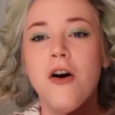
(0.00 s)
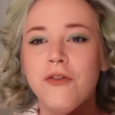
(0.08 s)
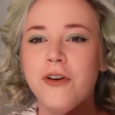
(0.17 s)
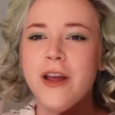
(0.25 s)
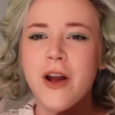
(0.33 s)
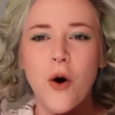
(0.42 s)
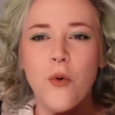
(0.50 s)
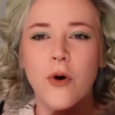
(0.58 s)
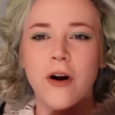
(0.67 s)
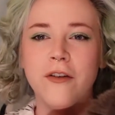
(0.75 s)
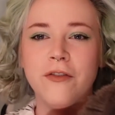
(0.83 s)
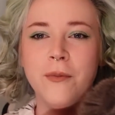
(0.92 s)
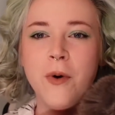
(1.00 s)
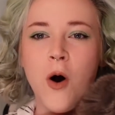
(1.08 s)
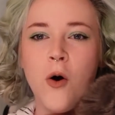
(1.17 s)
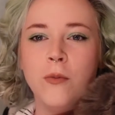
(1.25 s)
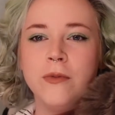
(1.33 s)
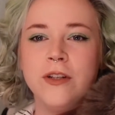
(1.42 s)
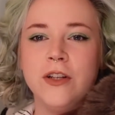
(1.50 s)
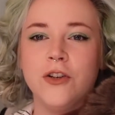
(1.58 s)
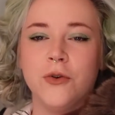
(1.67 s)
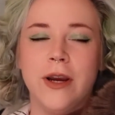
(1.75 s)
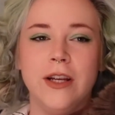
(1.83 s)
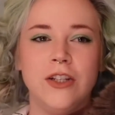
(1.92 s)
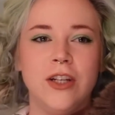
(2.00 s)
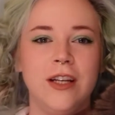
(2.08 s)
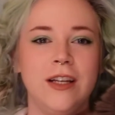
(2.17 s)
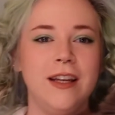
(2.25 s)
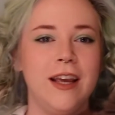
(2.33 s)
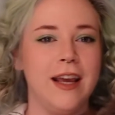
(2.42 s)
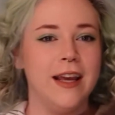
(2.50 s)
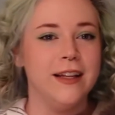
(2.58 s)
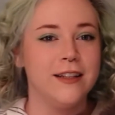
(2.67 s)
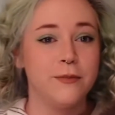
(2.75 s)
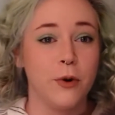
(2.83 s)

For like a work from home situation, it's